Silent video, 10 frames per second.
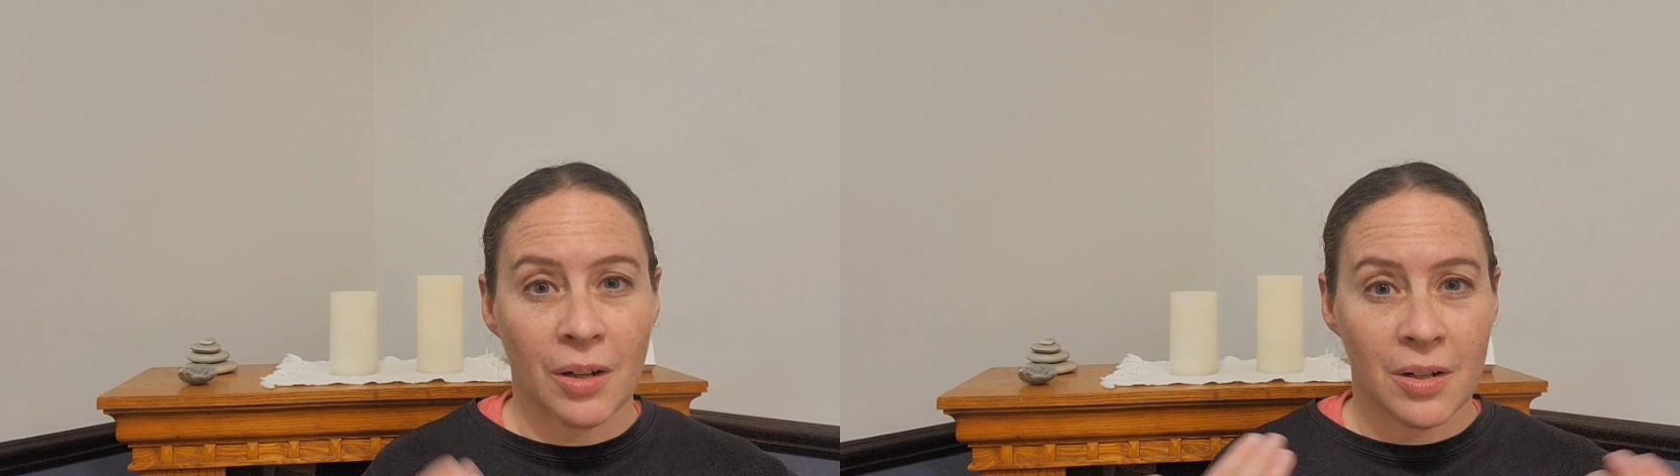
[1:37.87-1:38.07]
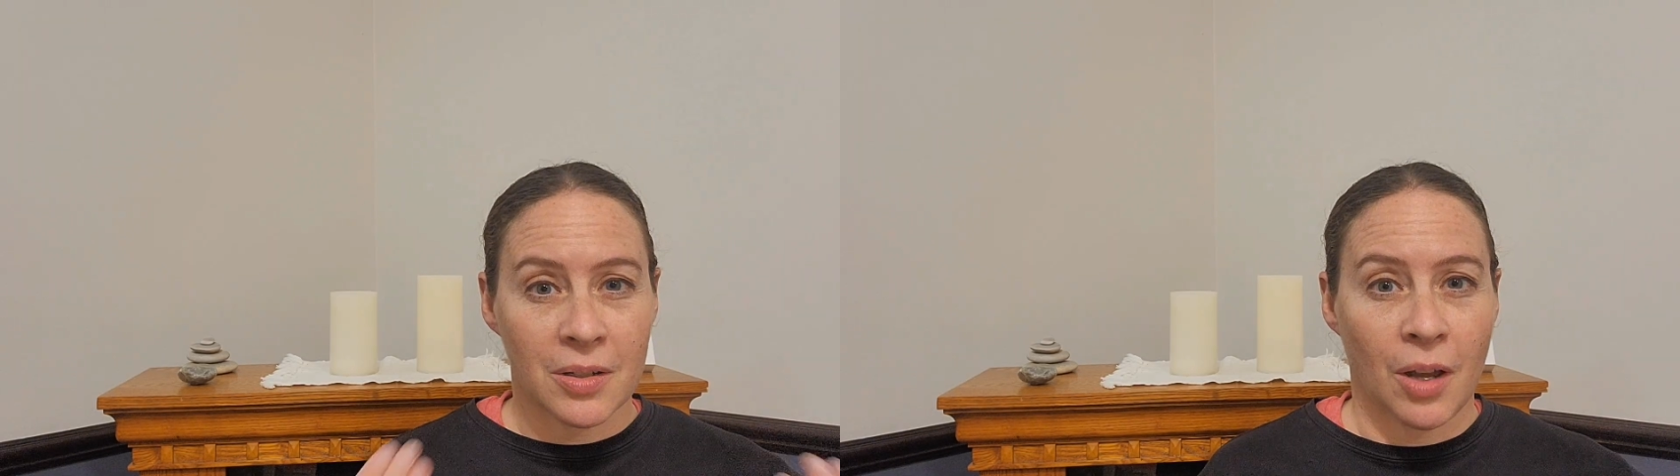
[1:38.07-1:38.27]

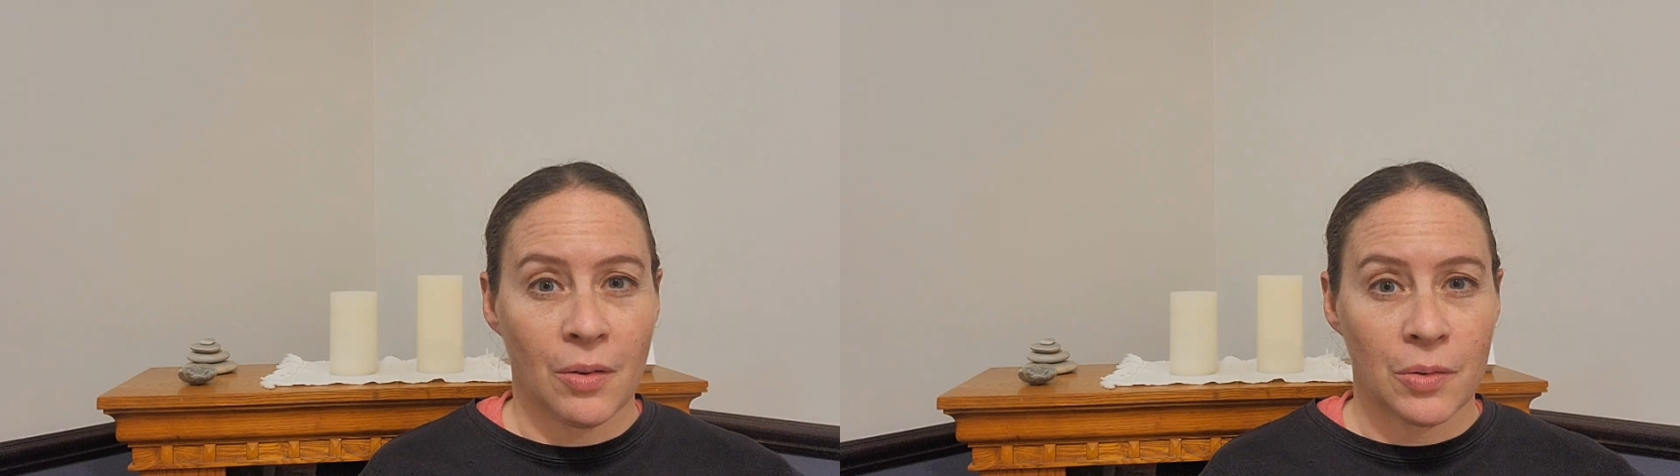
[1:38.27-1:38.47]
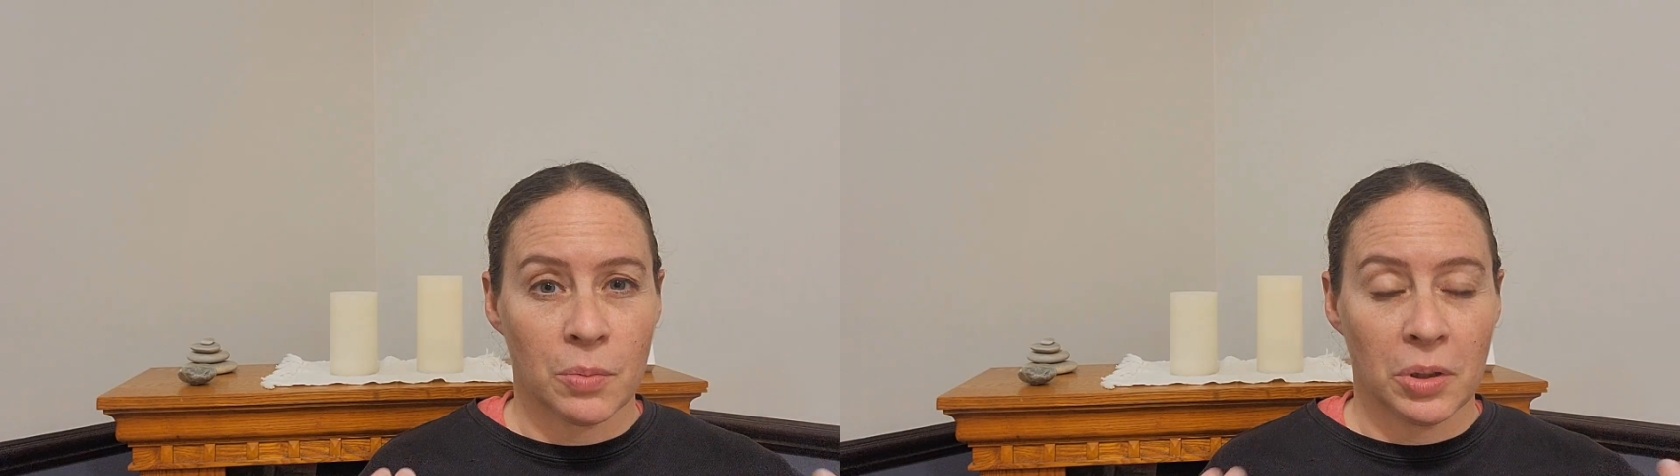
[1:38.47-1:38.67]

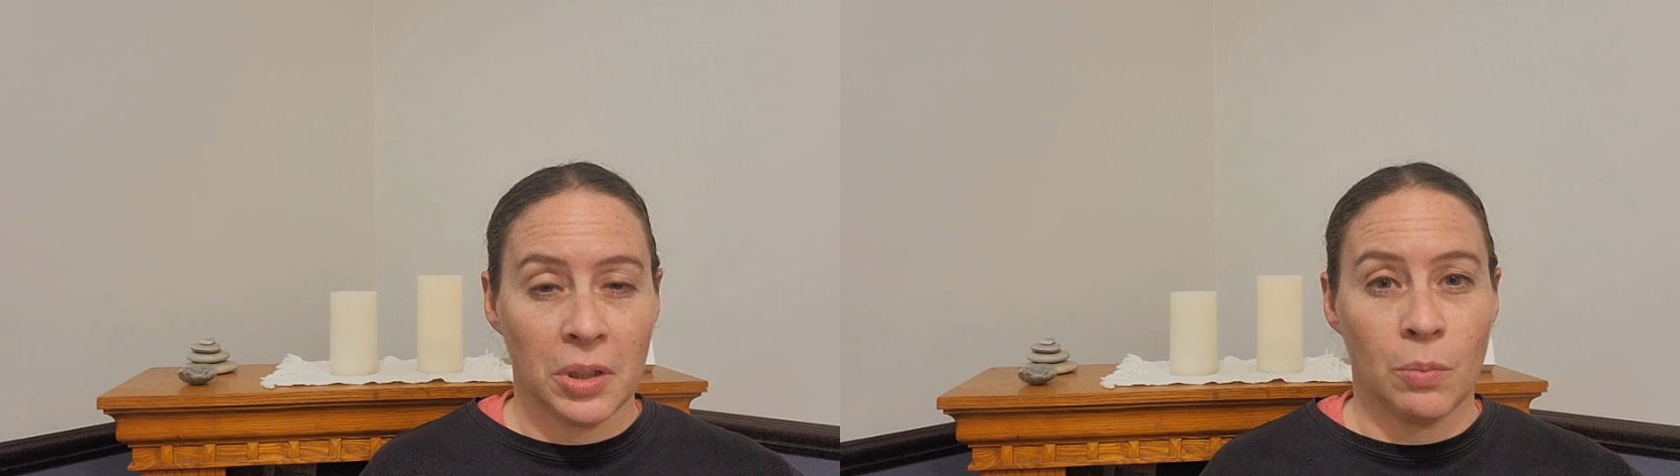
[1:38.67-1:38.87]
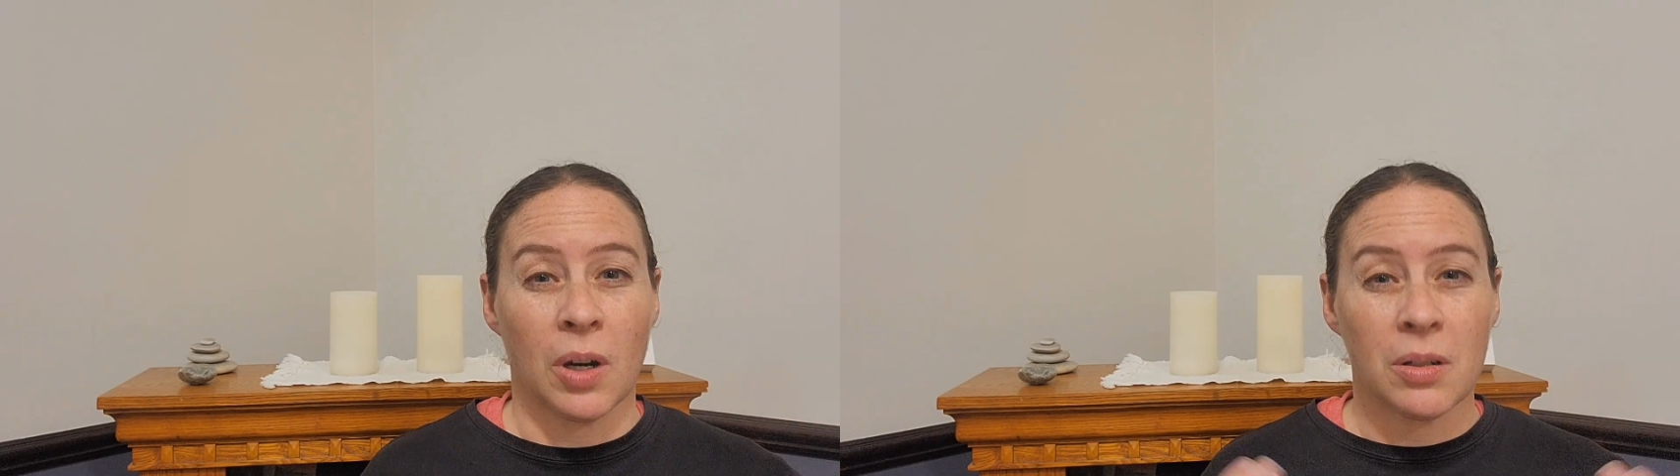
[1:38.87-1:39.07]
ourselves
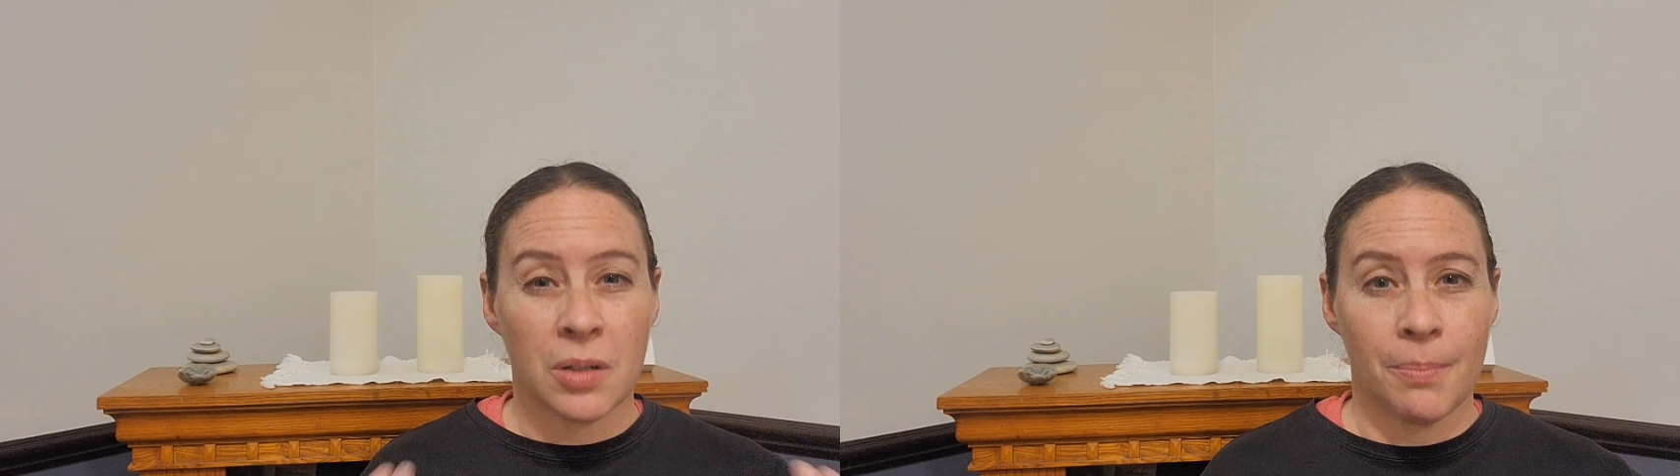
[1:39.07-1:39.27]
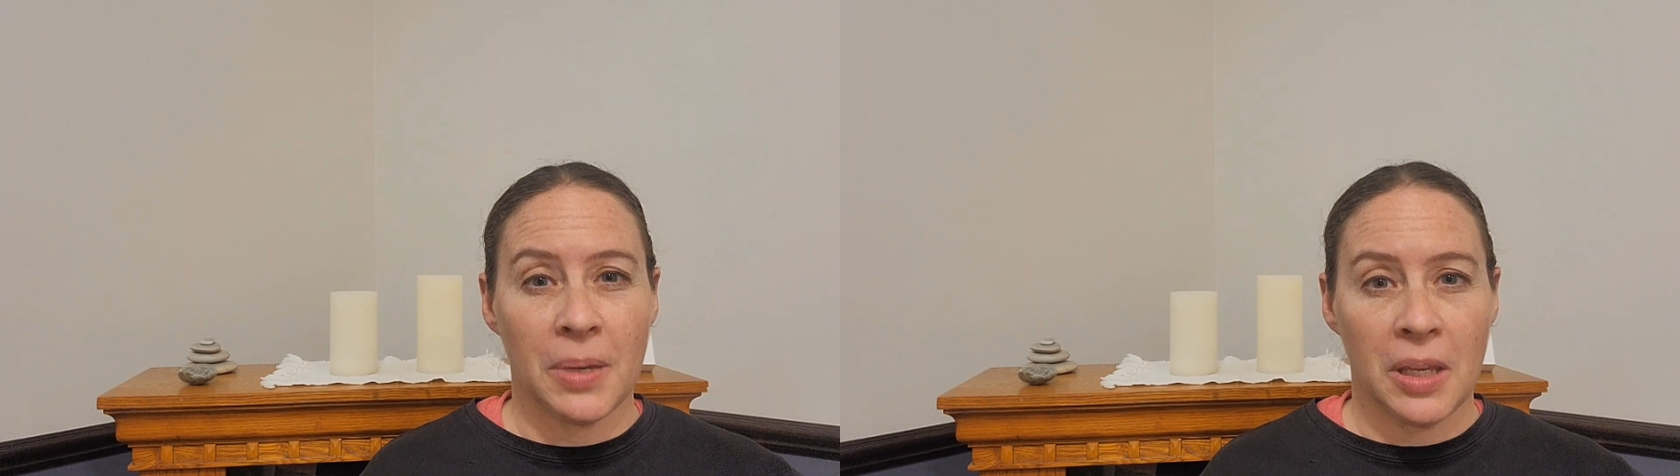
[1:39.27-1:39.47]
really worked
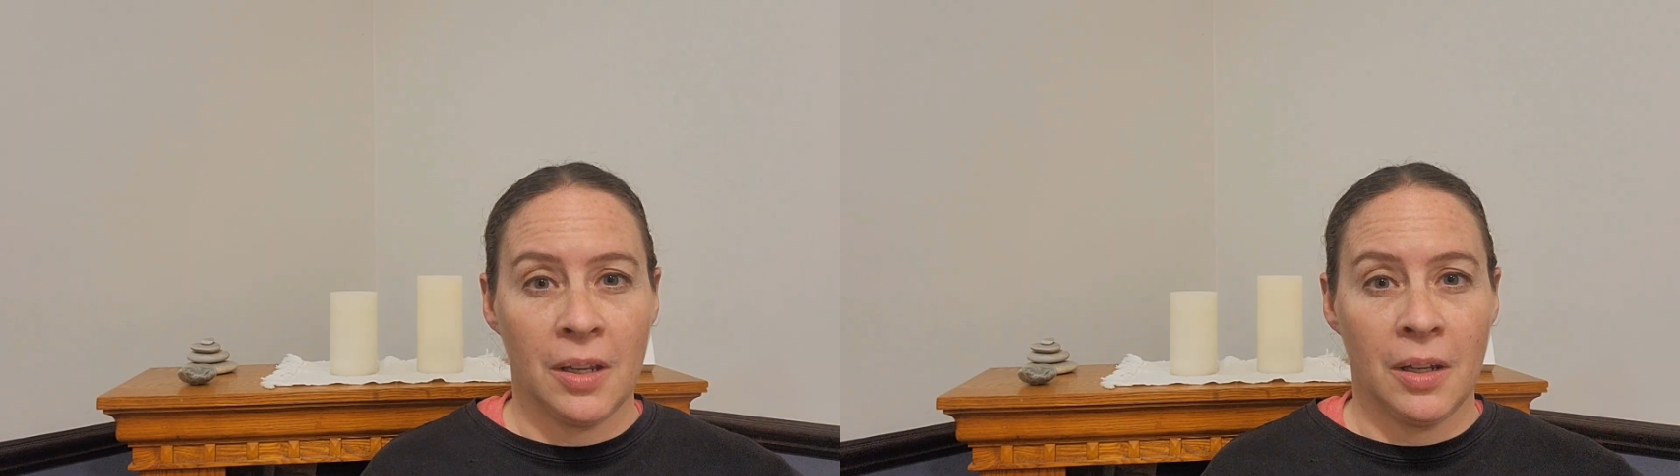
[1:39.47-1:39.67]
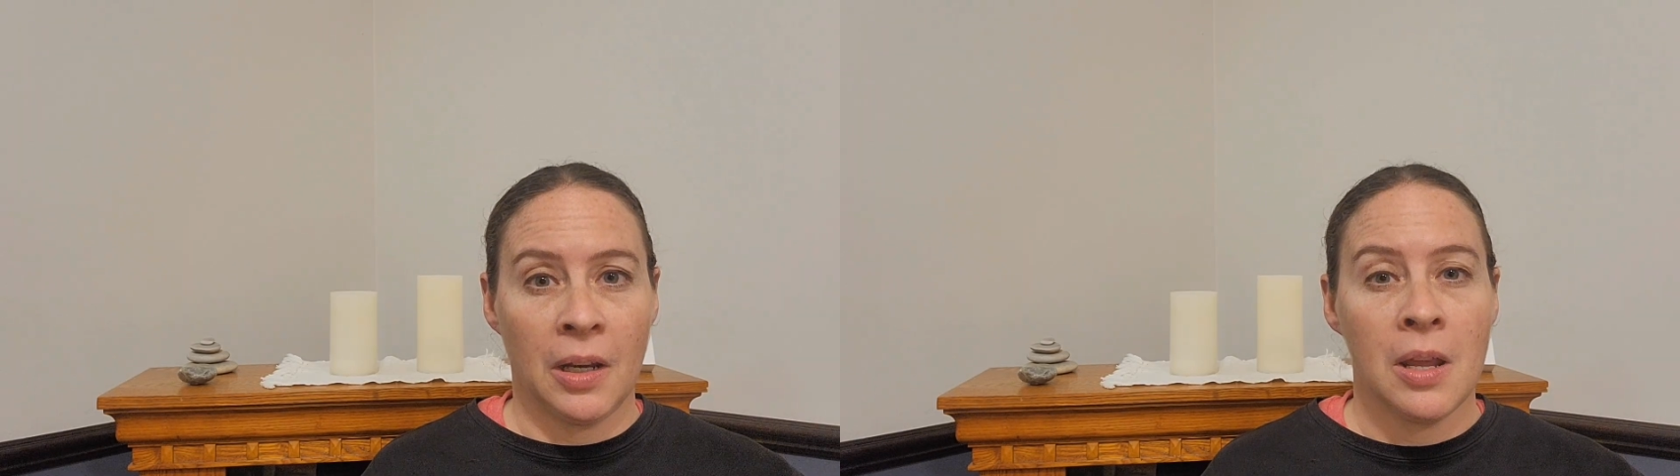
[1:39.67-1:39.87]
up
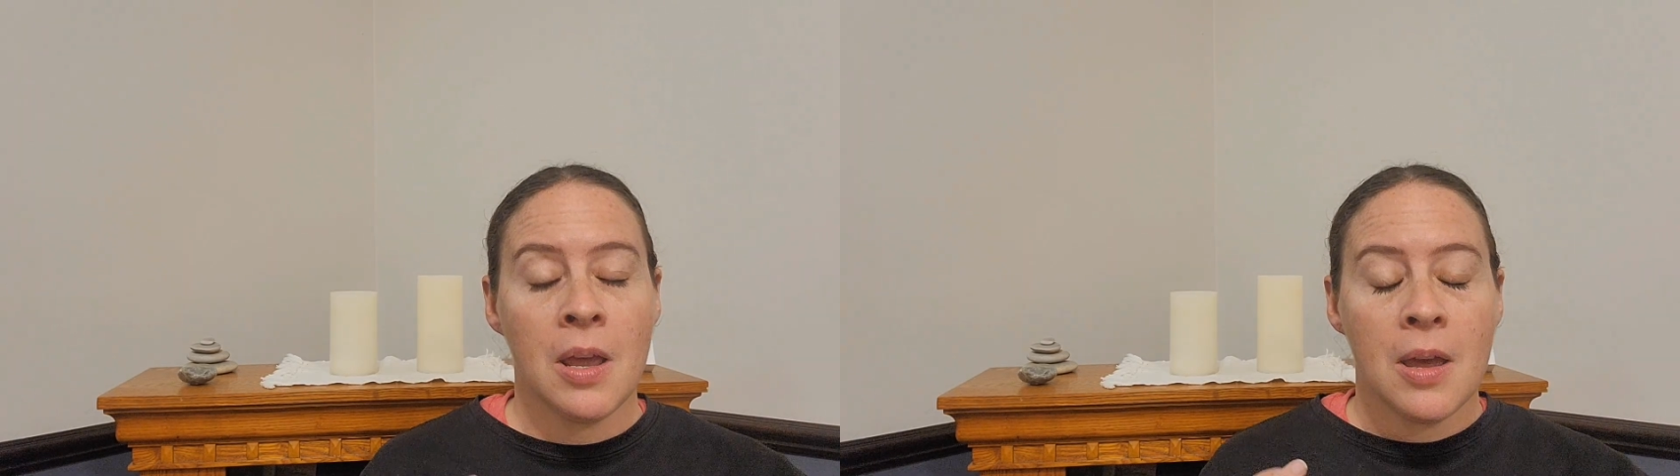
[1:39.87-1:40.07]
in